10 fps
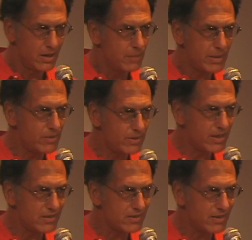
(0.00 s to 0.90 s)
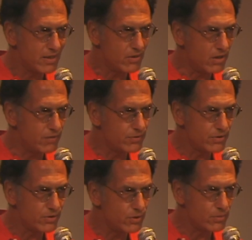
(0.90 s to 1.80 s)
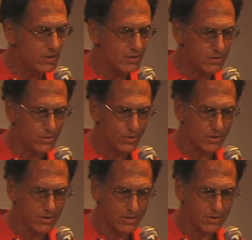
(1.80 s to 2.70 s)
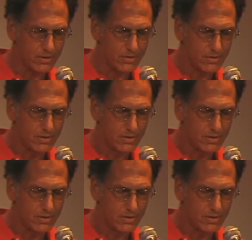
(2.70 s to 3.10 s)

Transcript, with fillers: Paradise Now offers no resolution here,